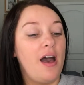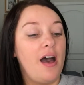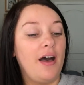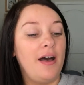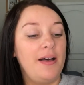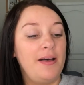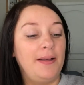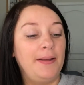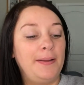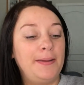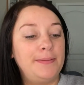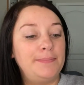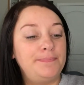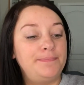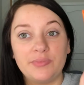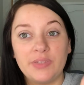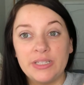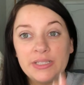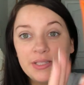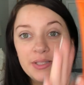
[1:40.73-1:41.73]
um,
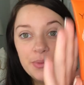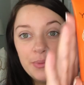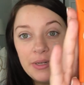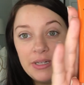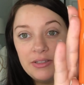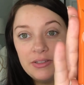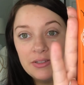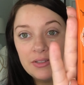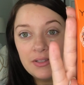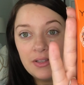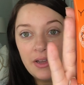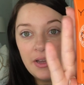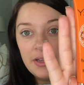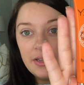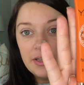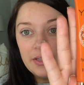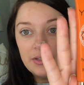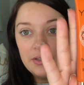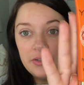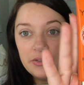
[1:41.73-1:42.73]
this is what it looks like.
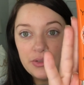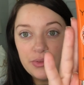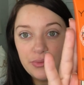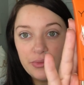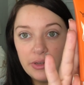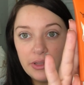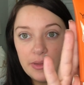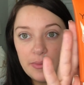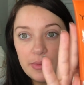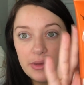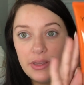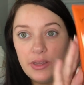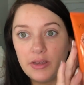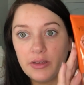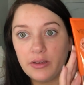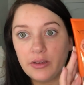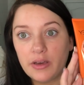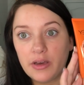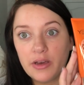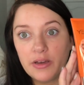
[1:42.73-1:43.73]
It looks really
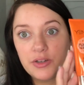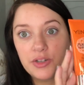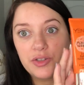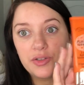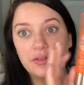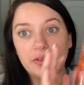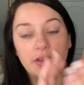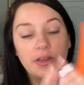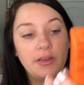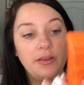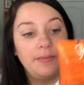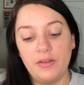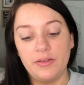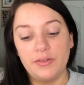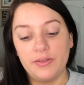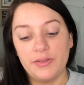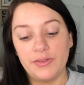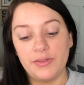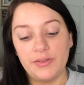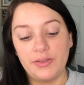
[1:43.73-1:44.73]
big, actually.
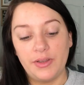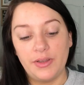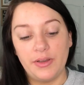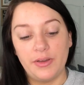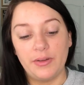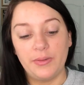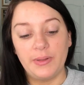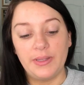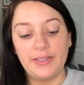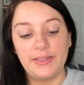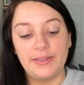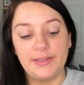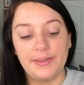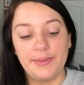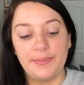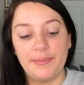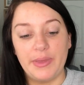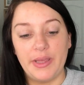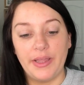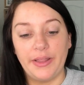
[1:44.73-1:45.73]
So let's
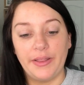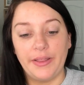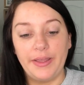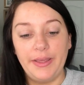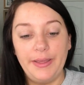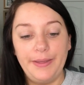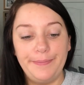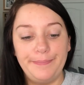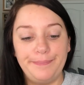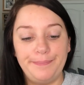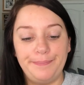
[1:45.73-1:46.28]
smell it.